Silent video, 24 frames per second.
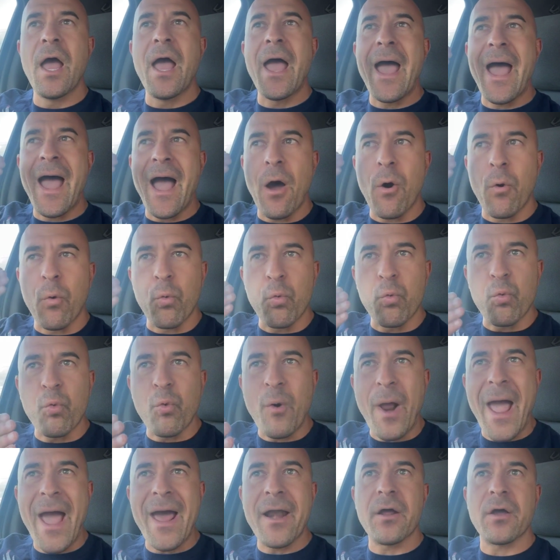how
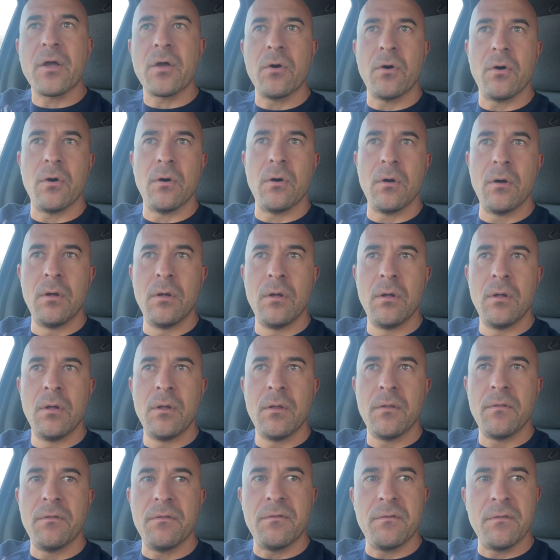radical
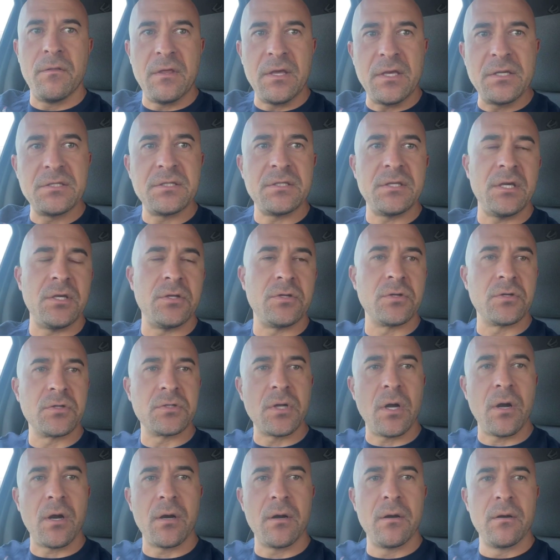these teachers
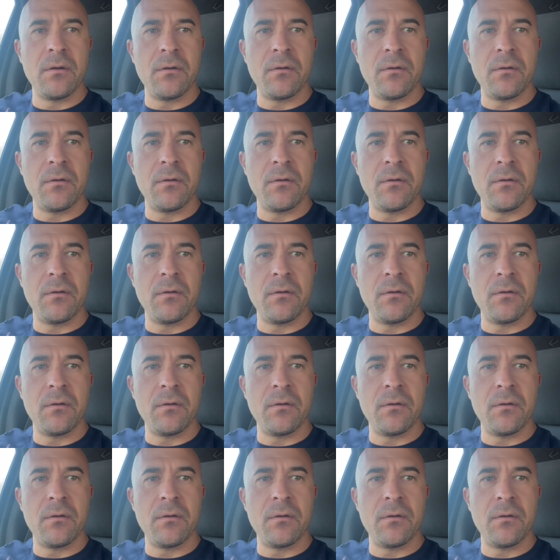are.